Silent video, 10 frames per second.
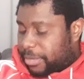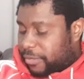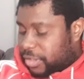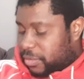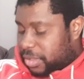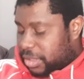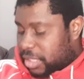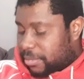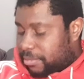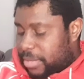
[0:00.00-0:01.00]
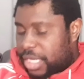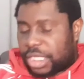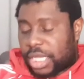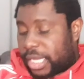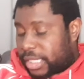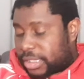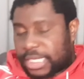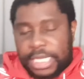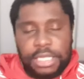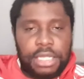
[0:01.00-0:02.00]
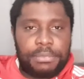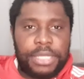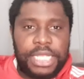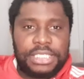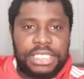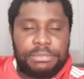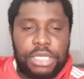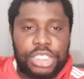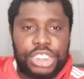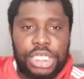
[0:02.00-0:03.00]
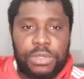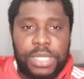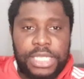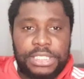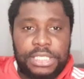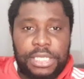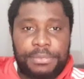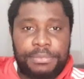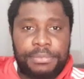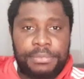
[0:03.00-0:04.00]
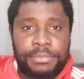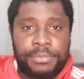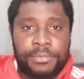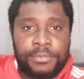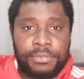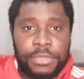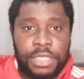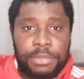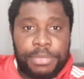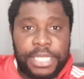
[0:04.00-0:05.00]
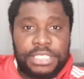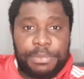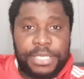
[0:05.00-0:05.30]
bit of news is Man United attacker Anthony Martial has picks